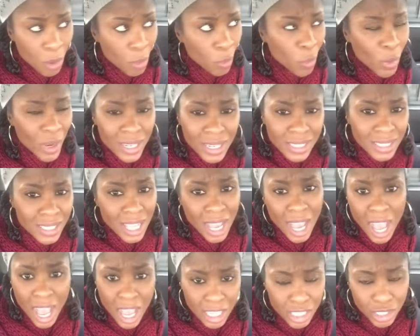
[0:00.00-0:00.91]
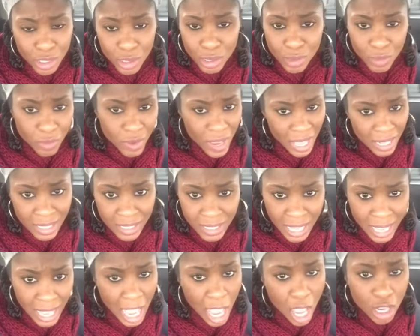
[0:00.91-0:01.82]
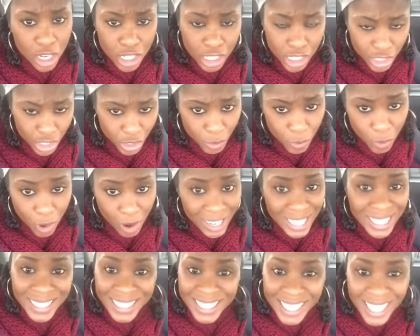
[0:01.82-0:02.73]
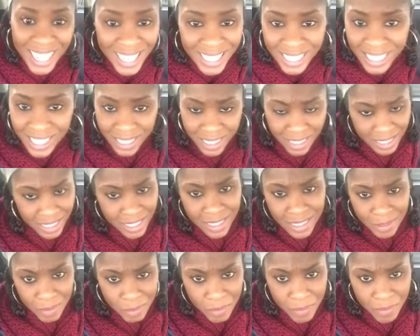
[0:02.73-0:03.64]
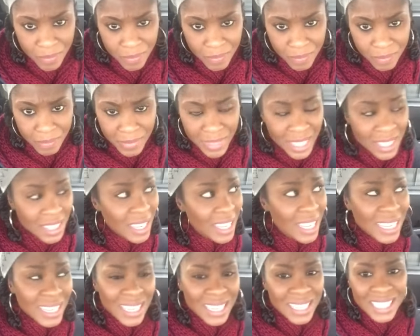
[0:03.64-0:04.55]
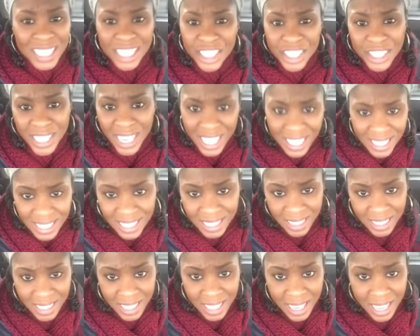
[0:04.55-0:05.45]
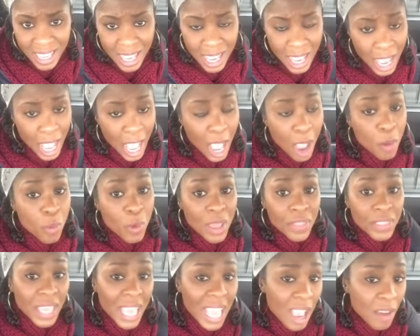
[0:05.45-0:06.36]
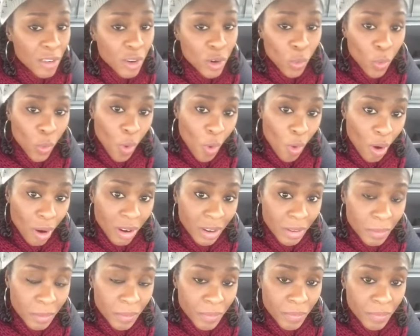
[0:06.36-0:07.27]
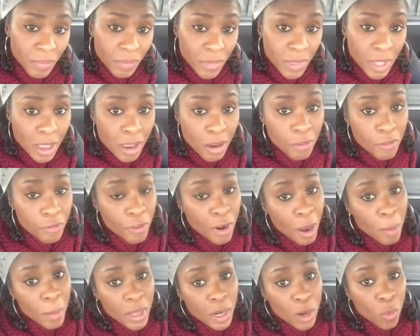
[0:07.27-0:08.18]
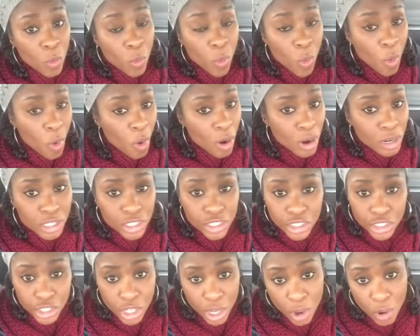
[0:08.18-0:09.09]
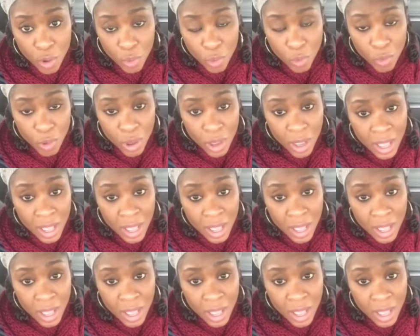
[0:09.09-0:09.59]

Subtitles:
When does the Oscars validate how good you are? It doesn't. It just doesn't. I'd rather have an award from an award show